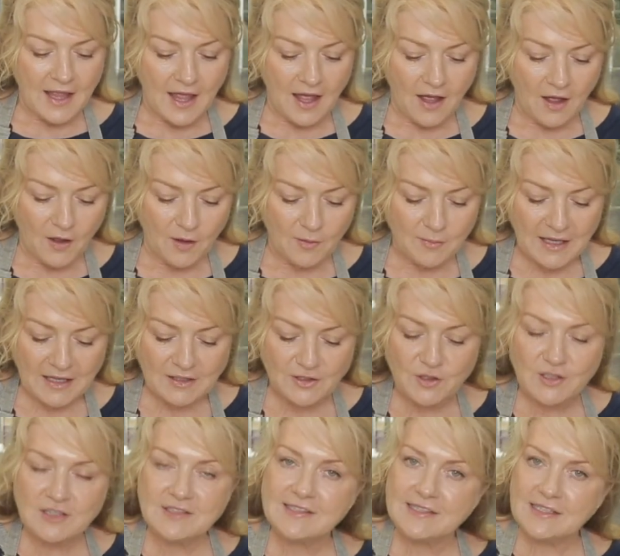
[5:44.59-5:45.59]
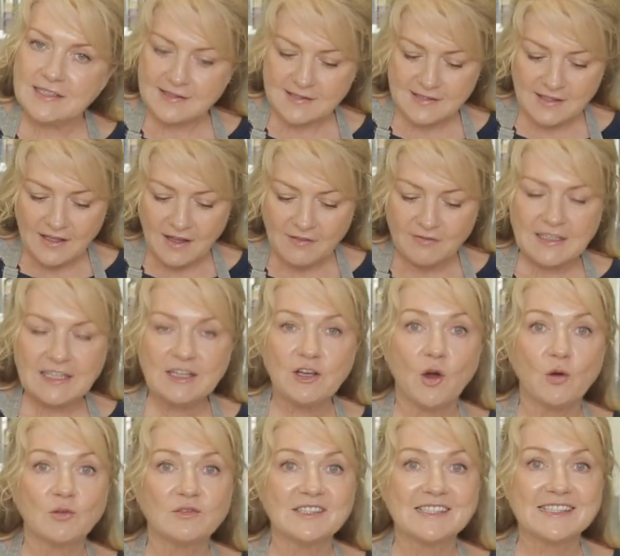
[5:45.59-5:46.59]
And you can see it's a lovely
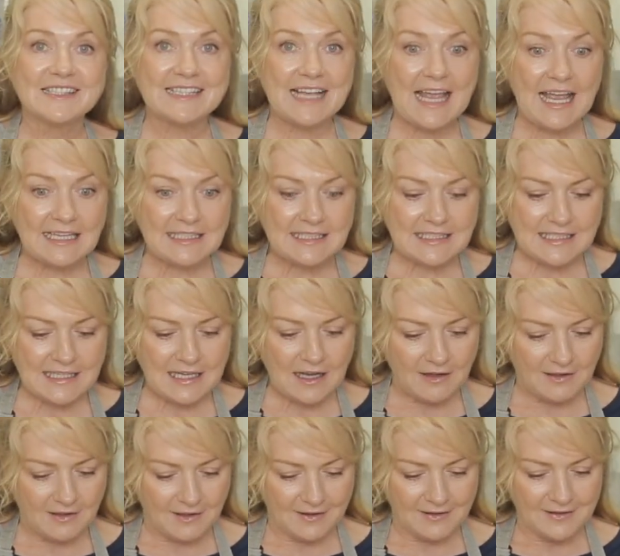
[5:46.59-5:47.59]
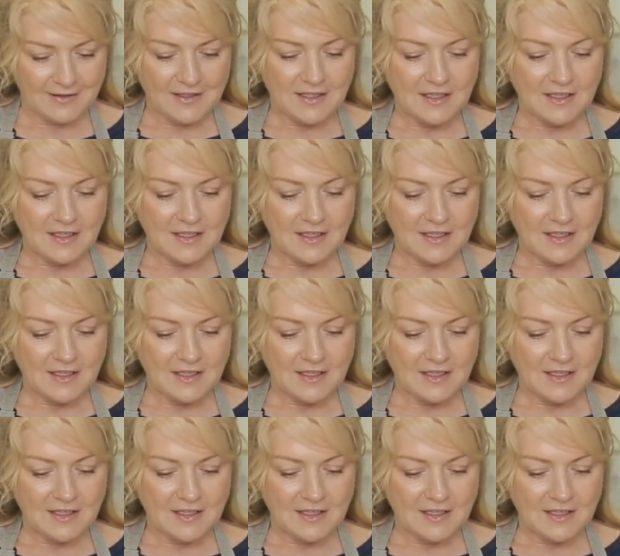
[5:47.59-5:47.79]
golden sandy colour.